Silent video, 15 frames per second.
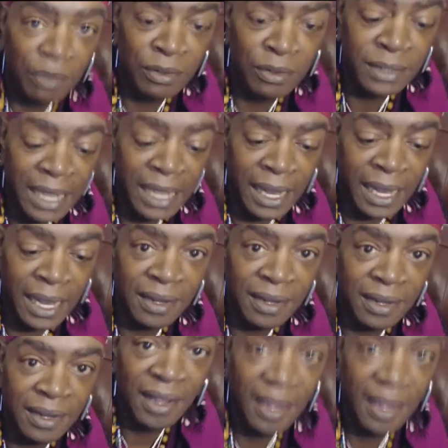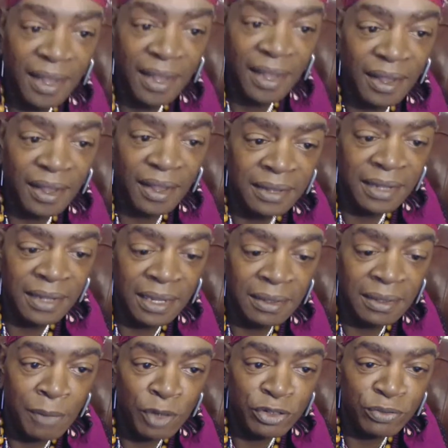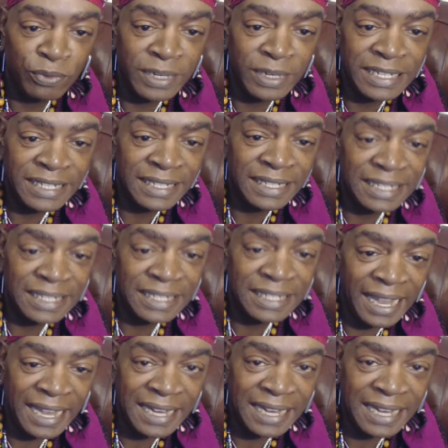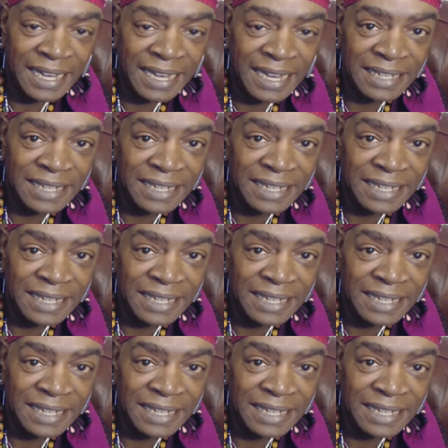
my internet looked at in the most recent